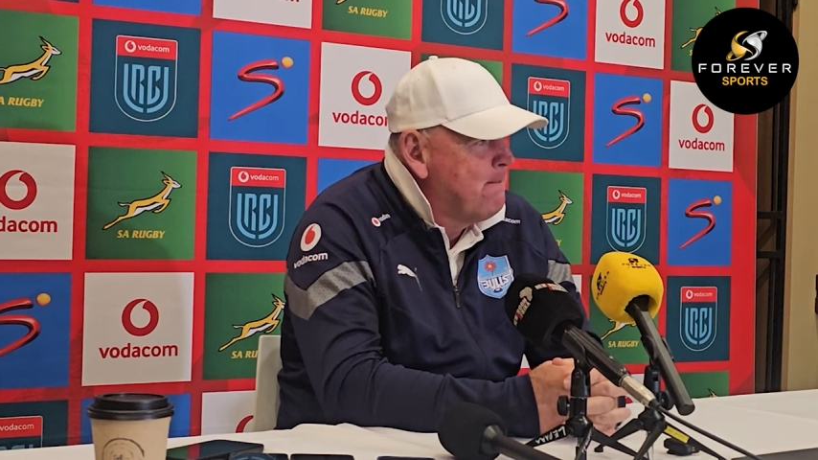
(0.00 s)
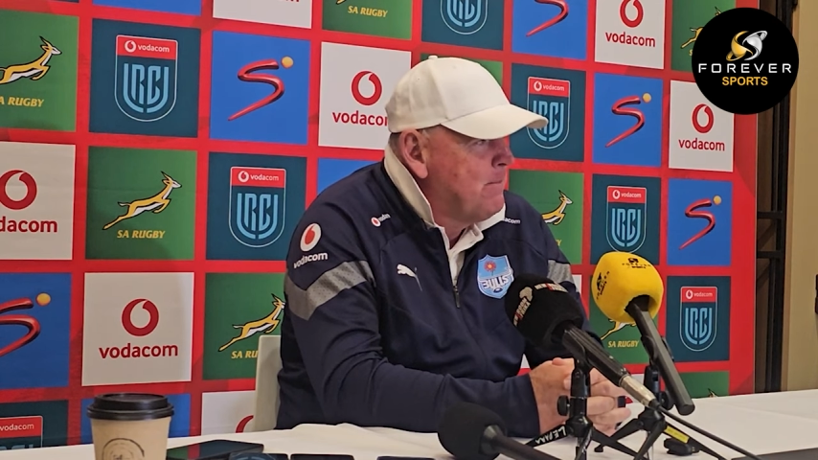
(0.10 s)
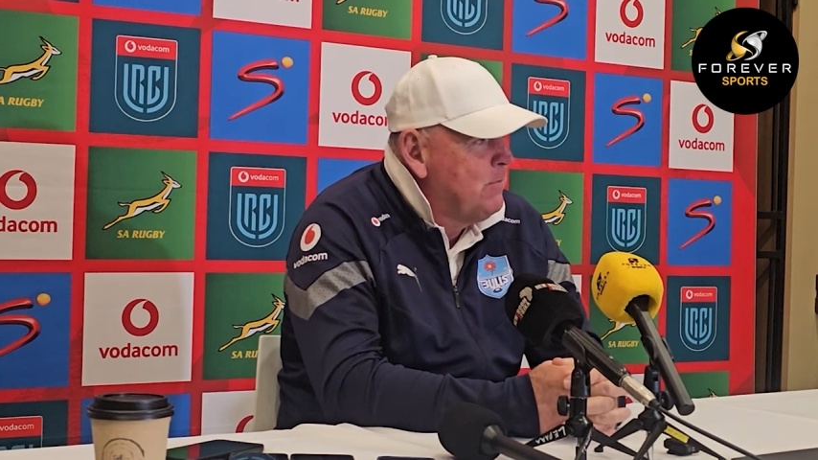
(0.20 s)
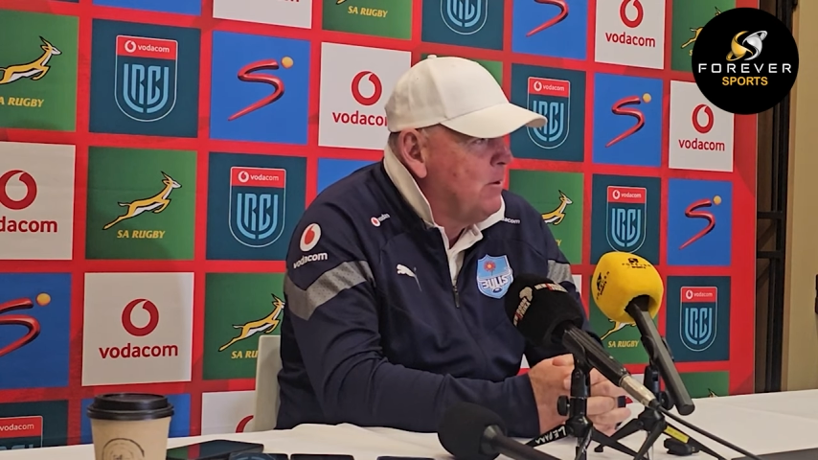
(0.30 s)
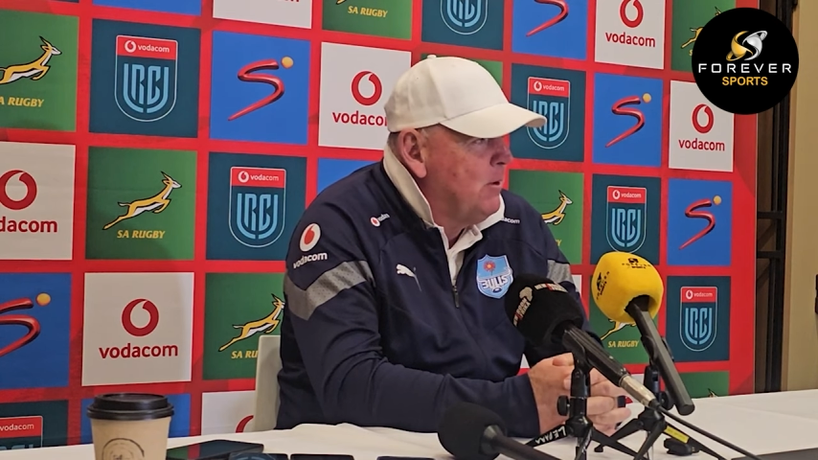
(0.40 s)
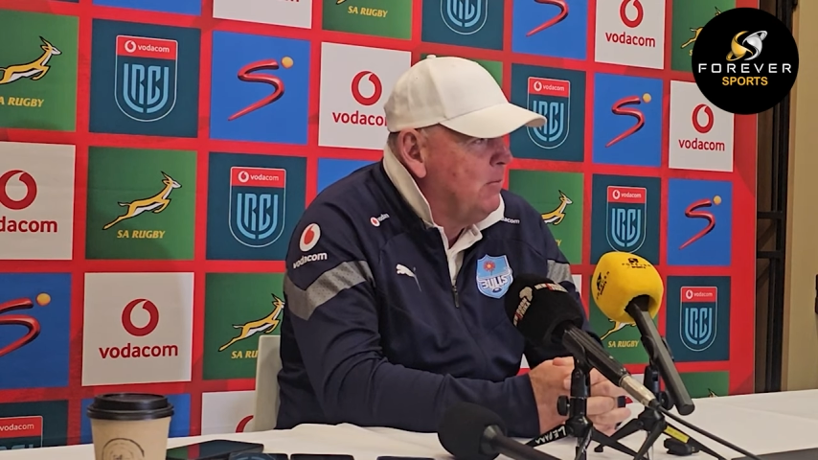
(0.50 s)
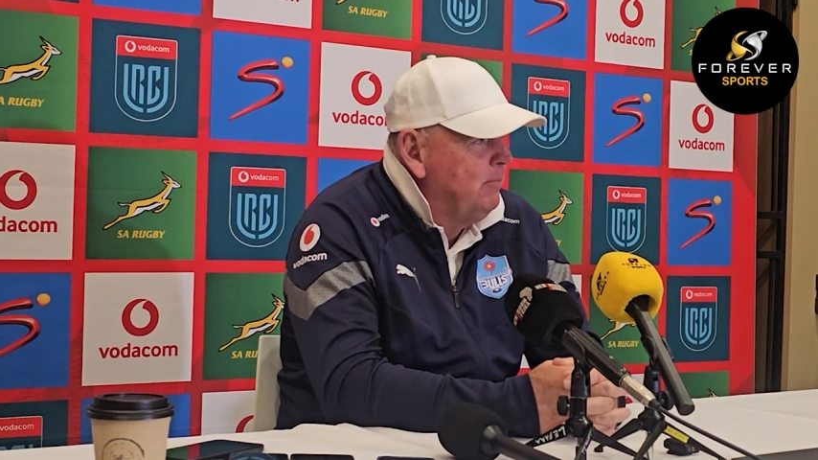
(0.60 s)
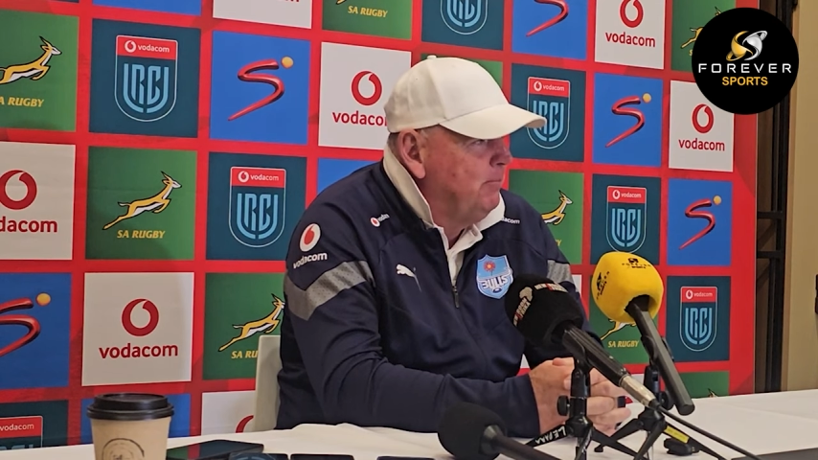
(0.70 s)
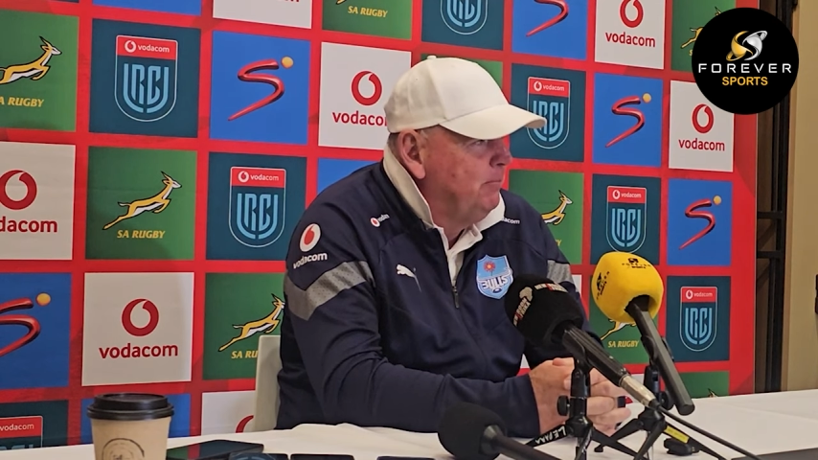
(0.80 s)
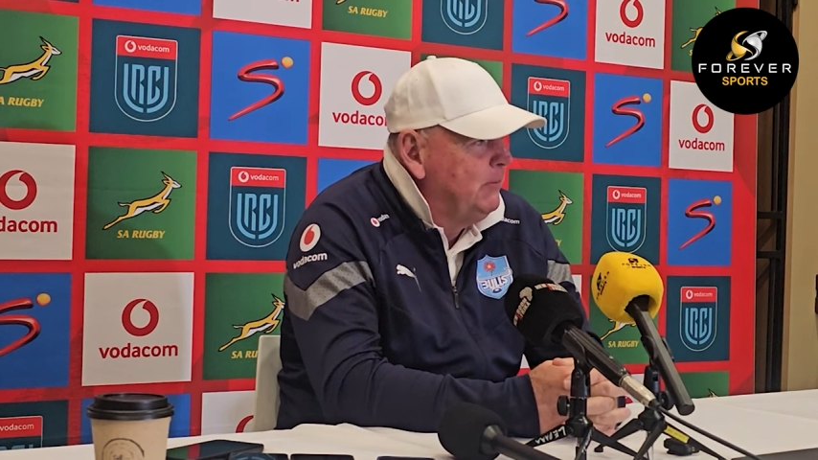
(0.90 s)
Uh, so,
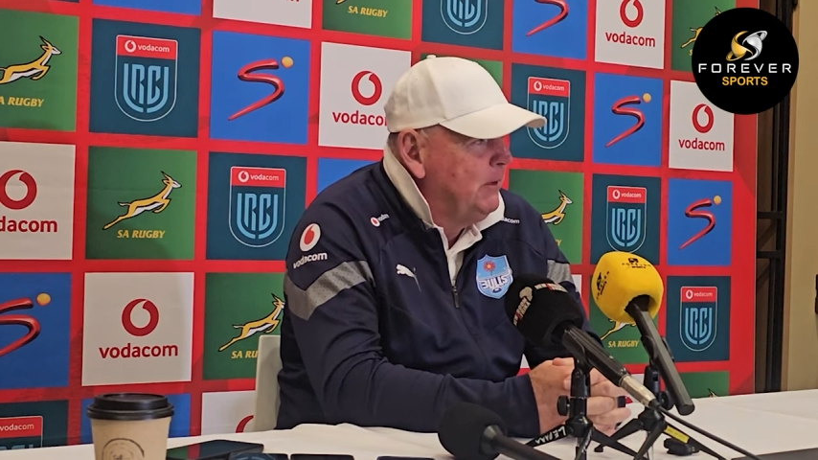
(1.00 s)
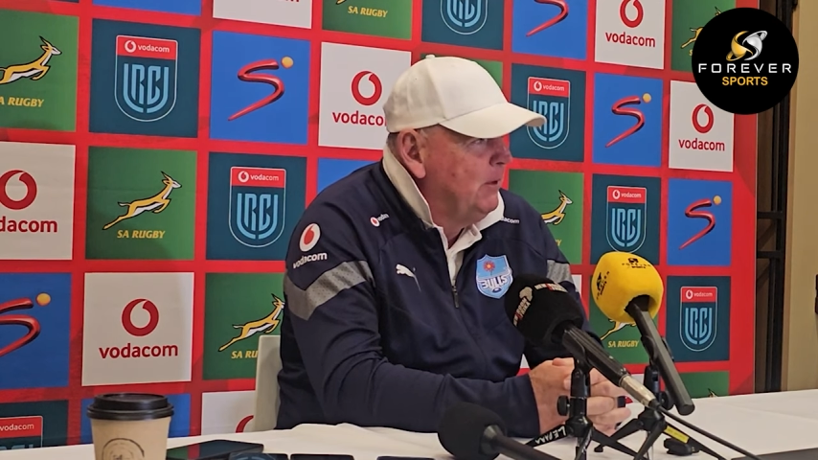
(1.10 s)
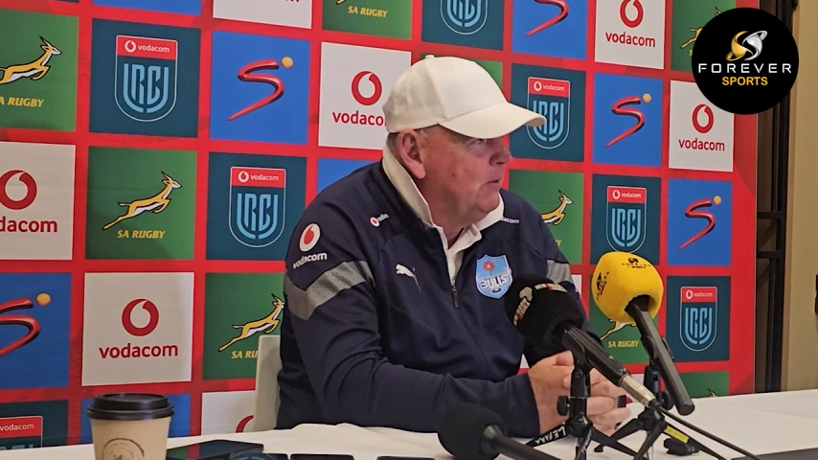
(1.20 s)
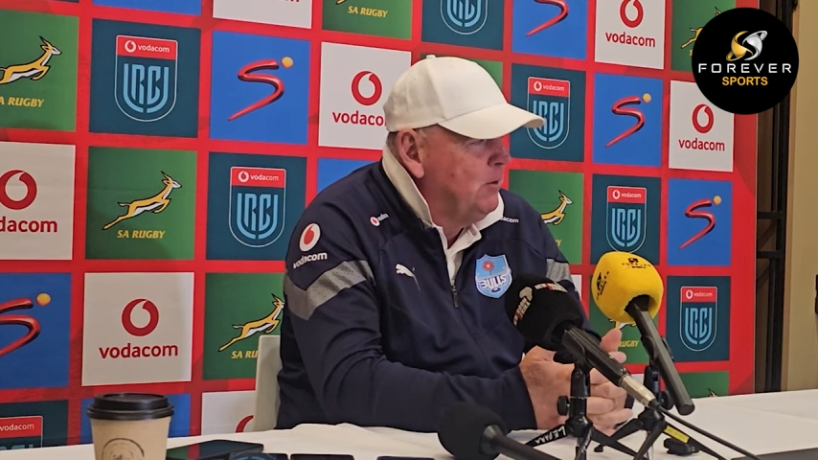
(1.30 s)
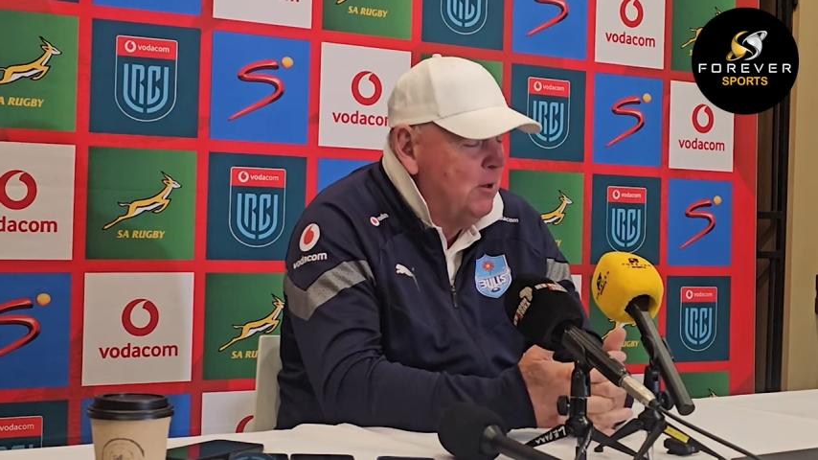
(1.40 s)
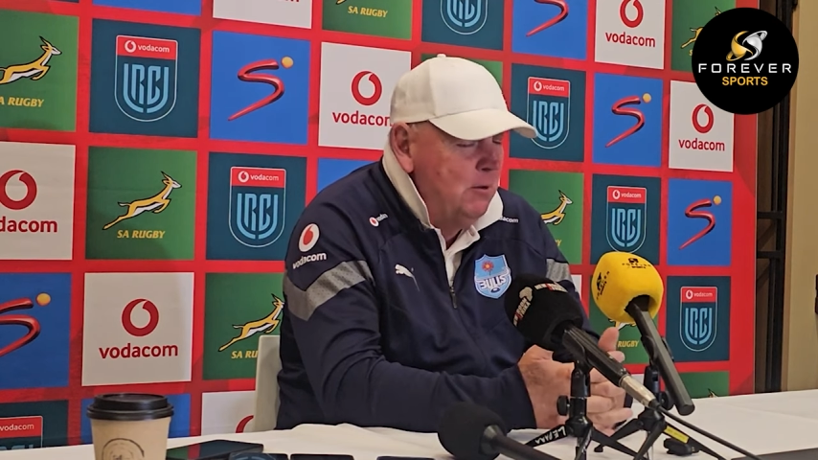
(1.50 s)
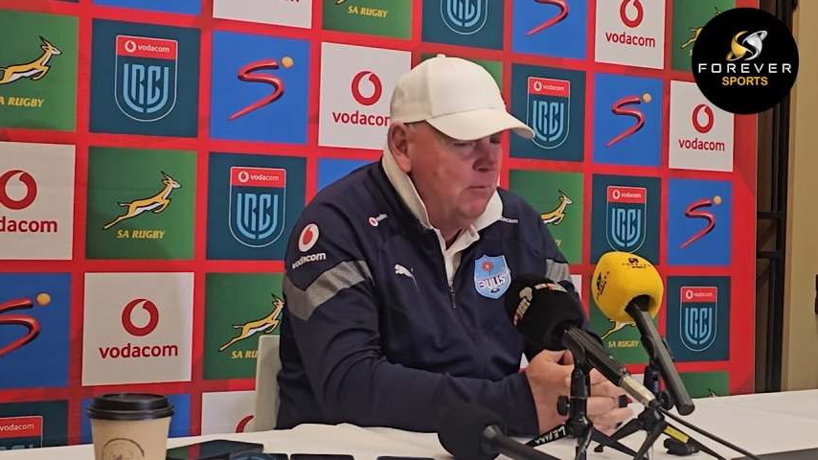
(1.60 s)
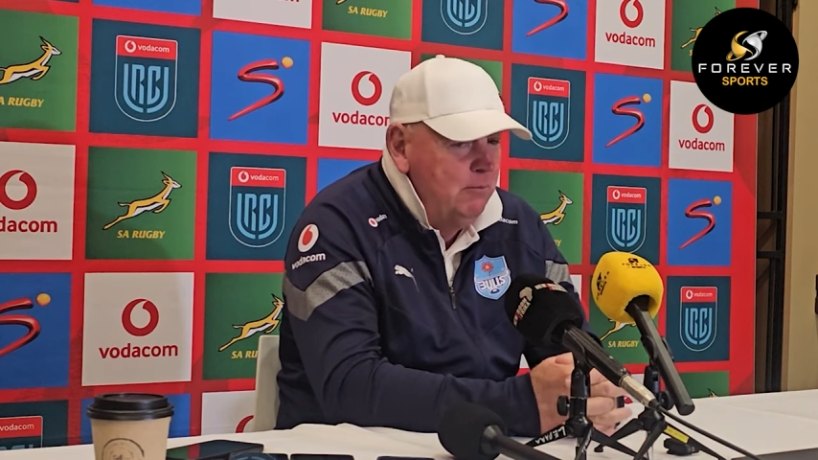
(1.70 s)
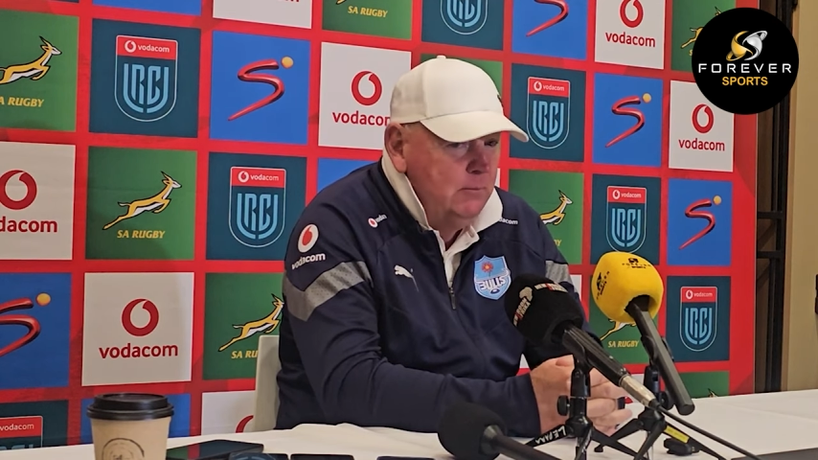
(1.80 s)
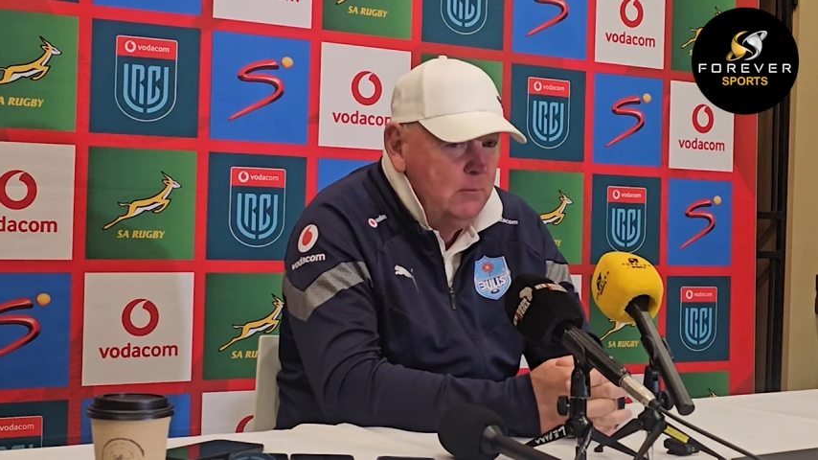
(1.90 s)
yeah, so